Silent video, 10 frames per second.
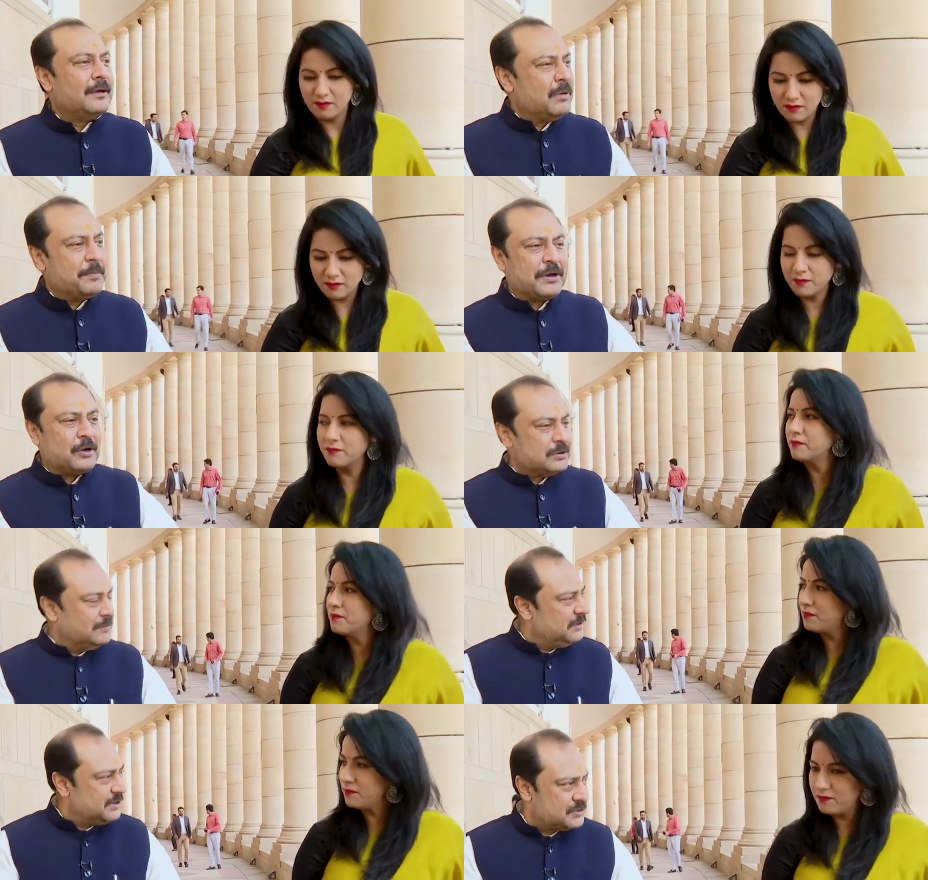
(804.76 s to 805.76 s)
Speaker 1: but because
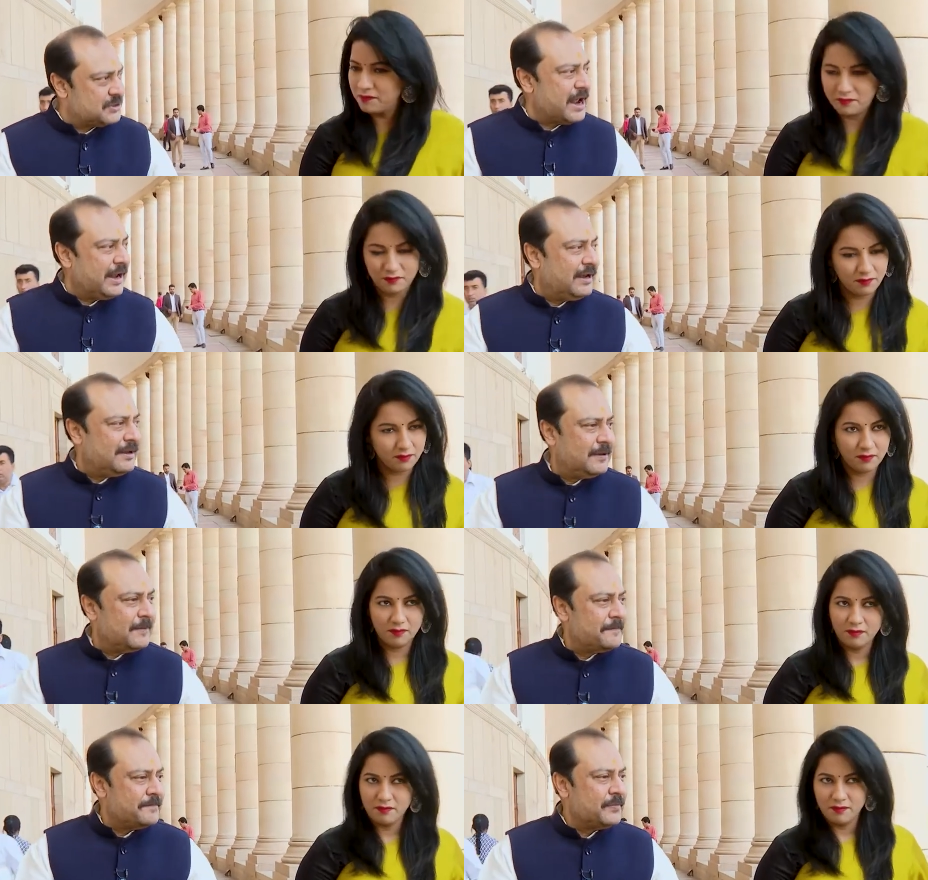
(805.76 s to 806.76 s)
of the strike
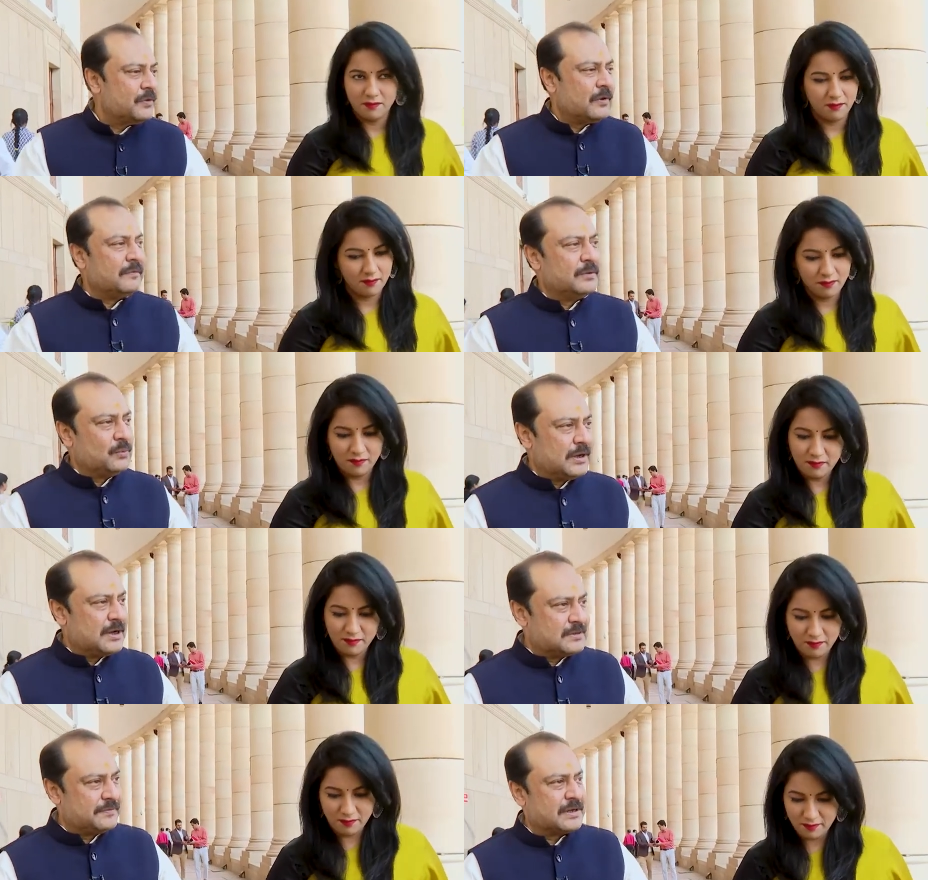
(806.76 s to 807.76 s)
of the
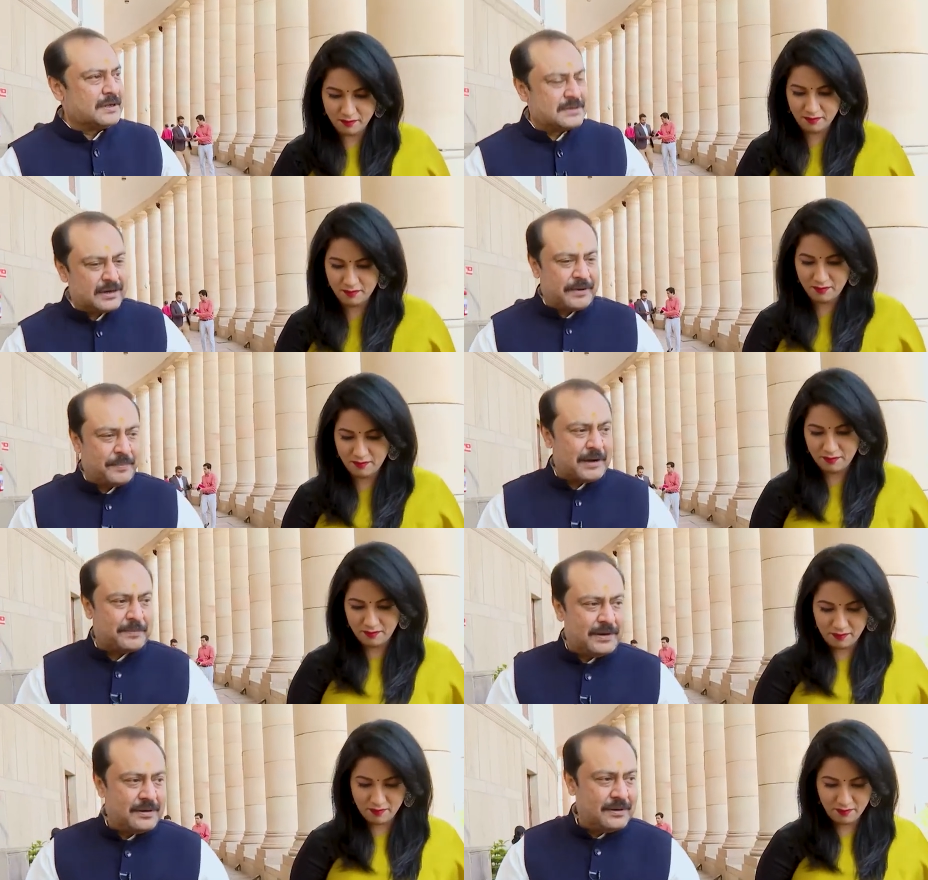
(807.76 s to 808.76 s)
workers of the concerned
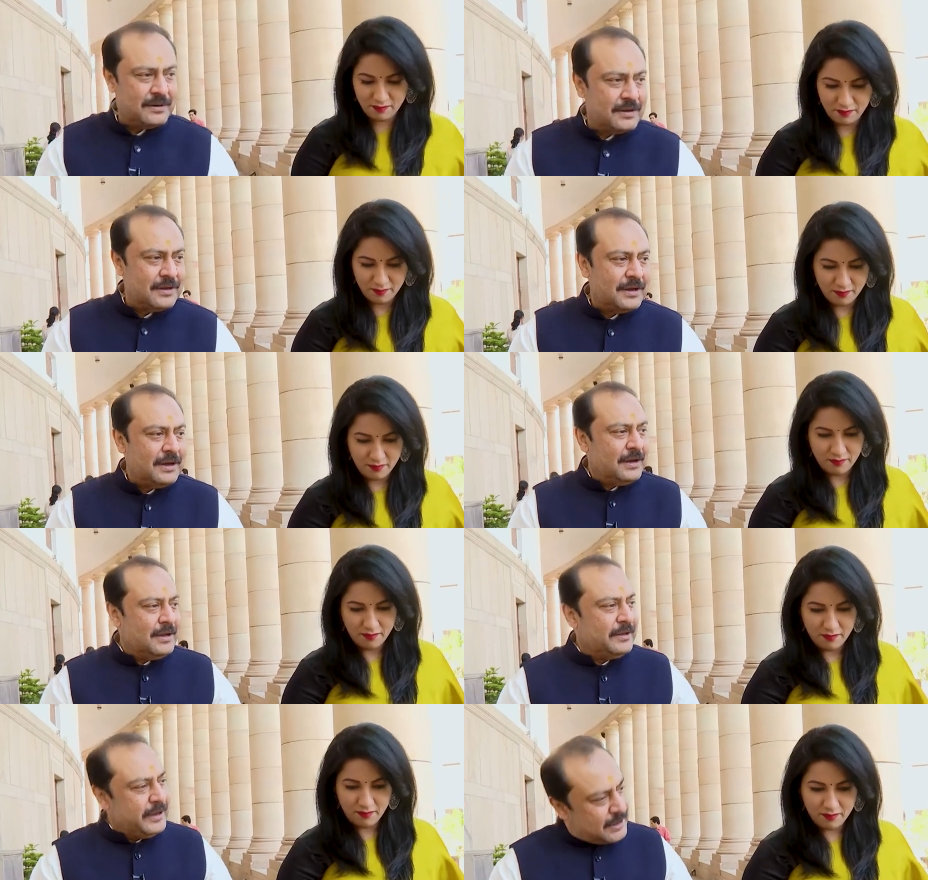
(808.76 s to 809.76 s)
department,
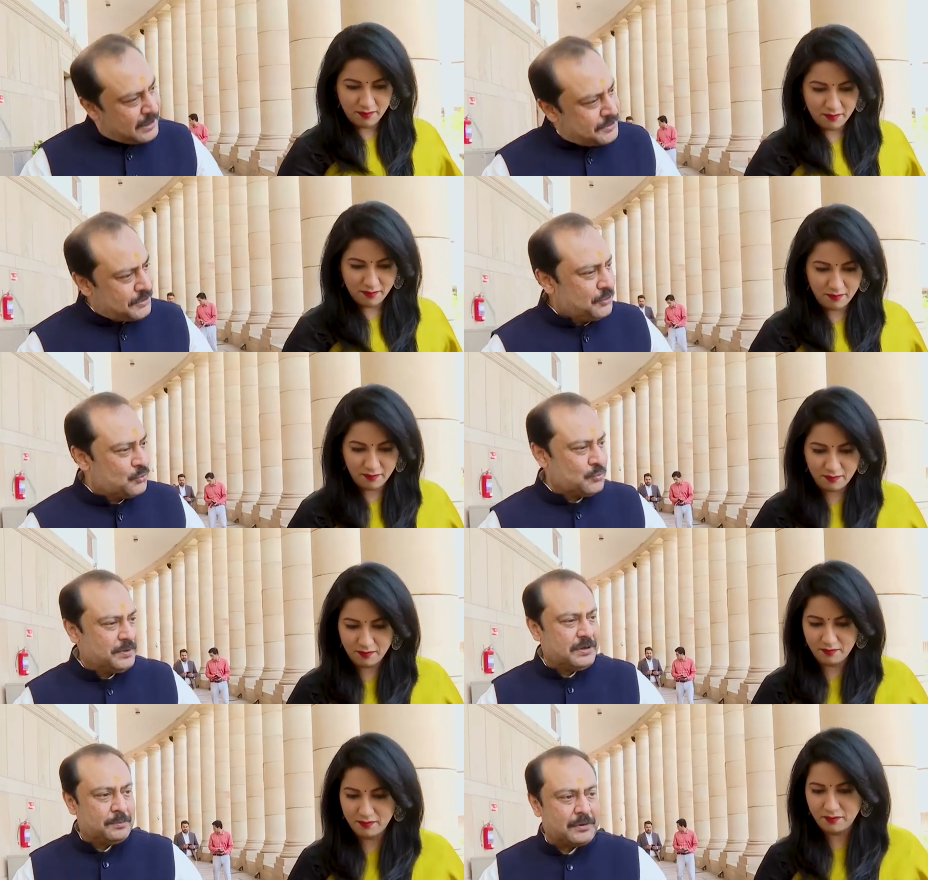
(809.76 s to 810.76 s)
they continue to
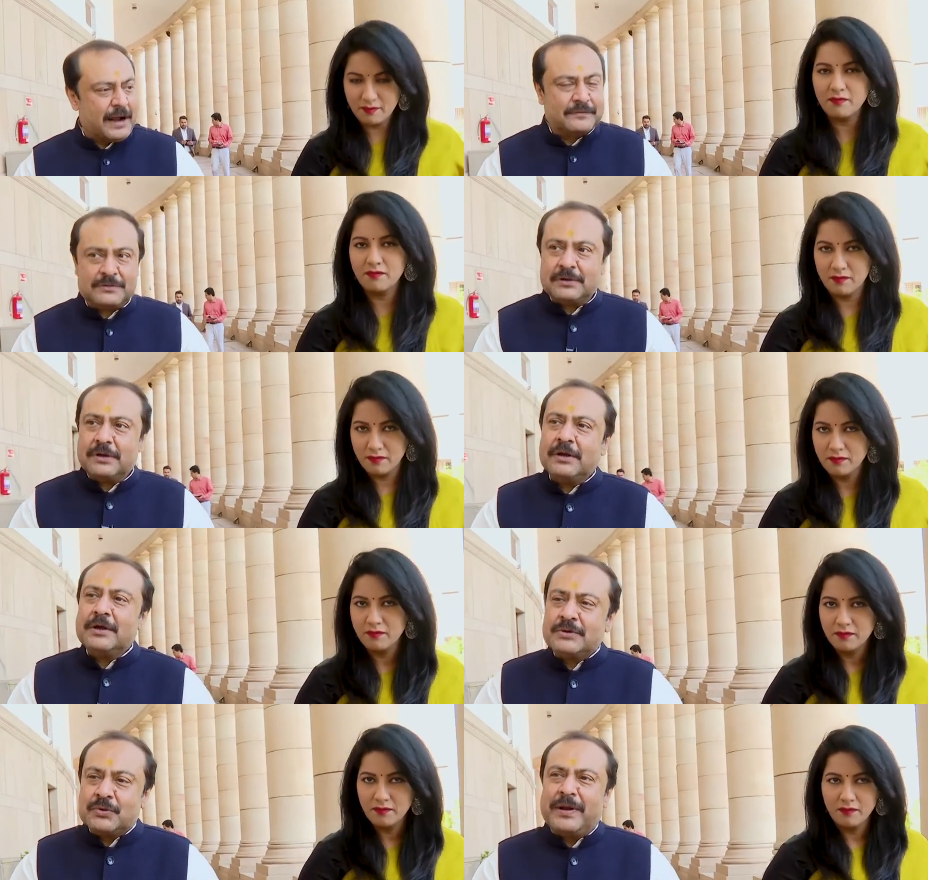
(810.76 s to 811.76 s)
be deprived.
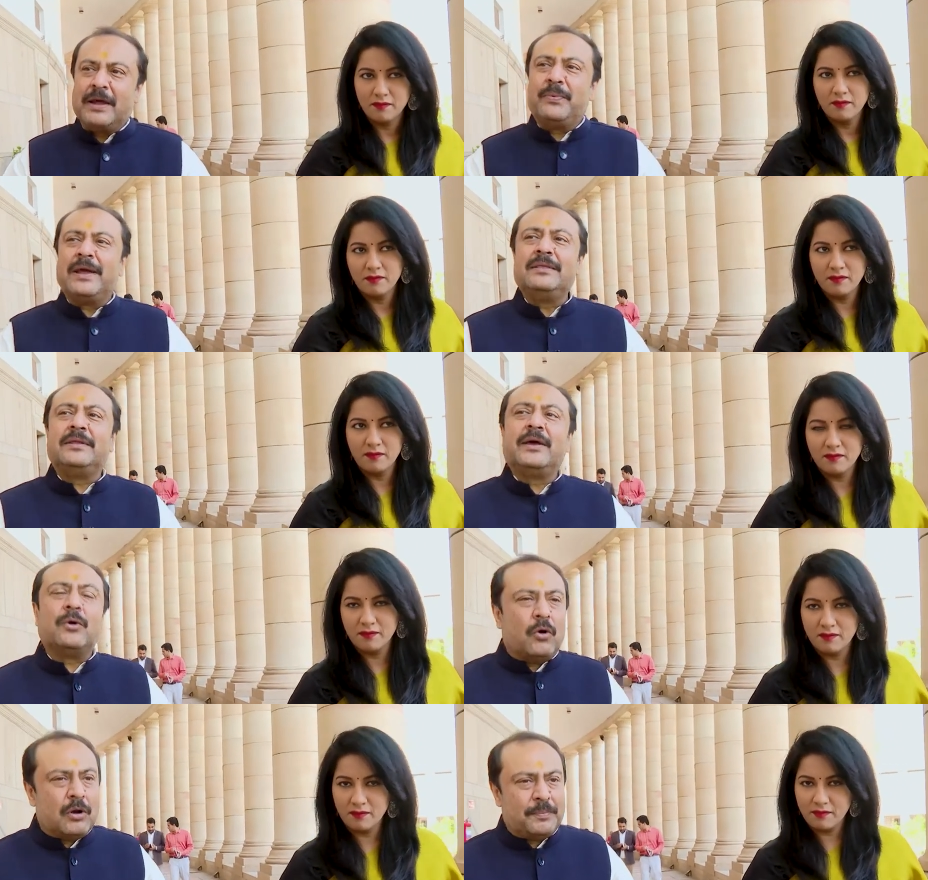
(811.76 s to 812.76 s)
So, when I went there,
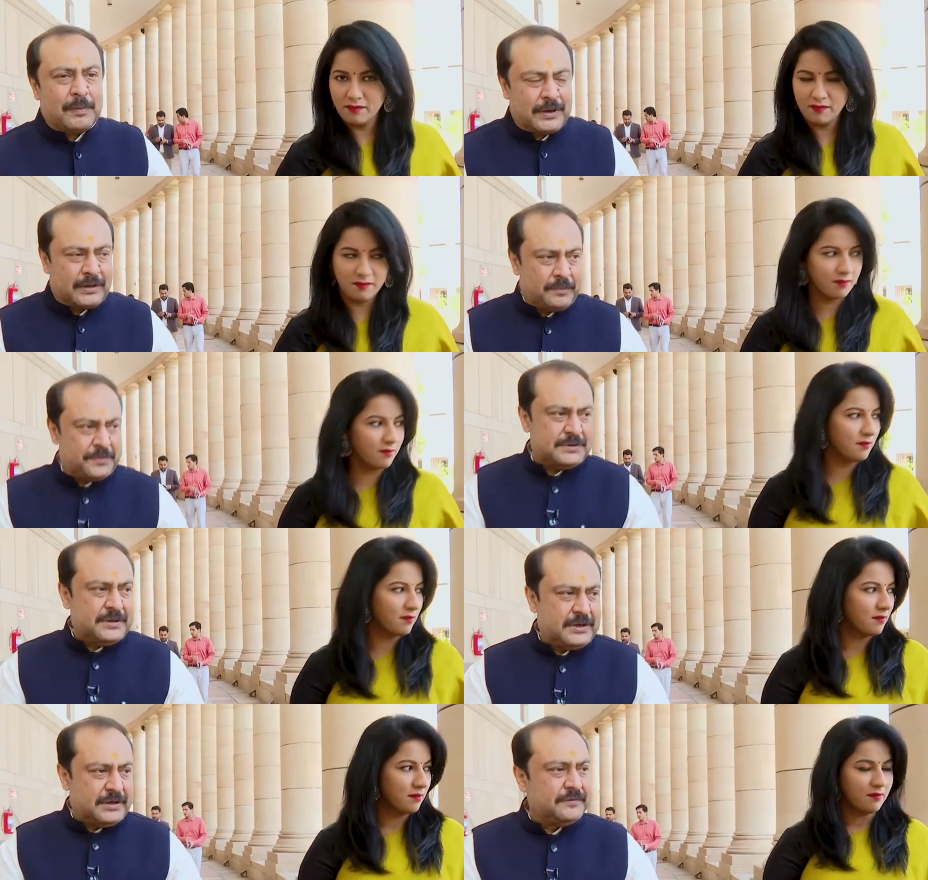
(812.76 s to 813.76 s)
all public
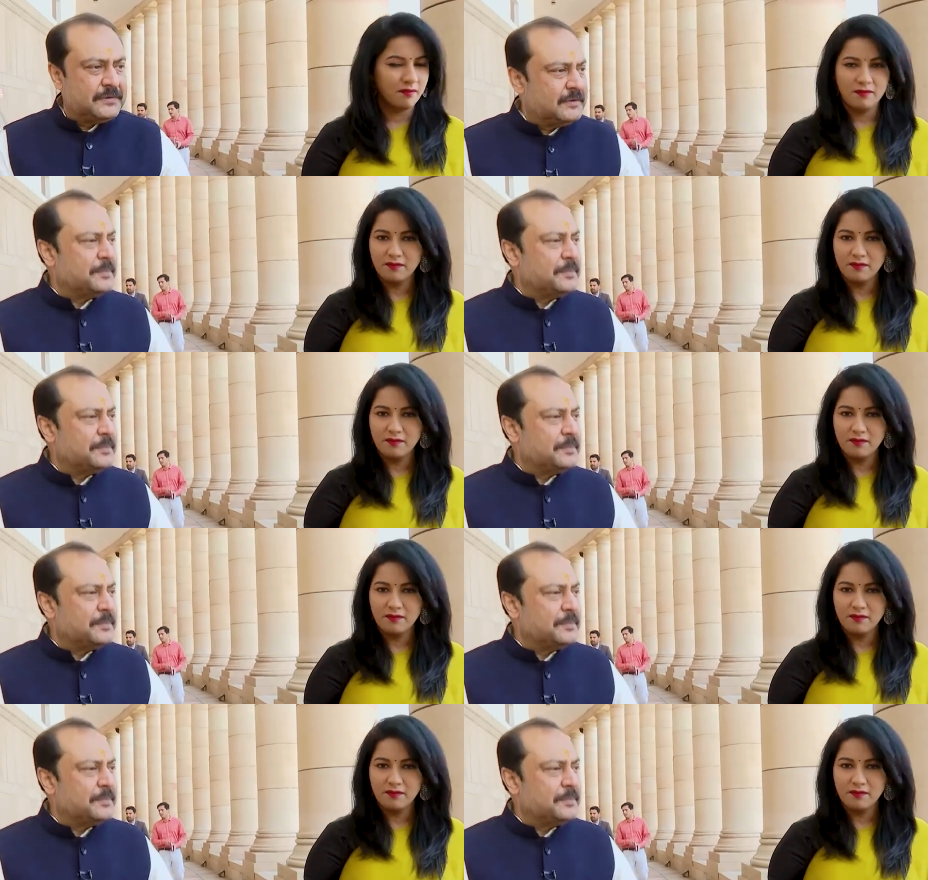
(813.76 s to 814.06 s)
representatives of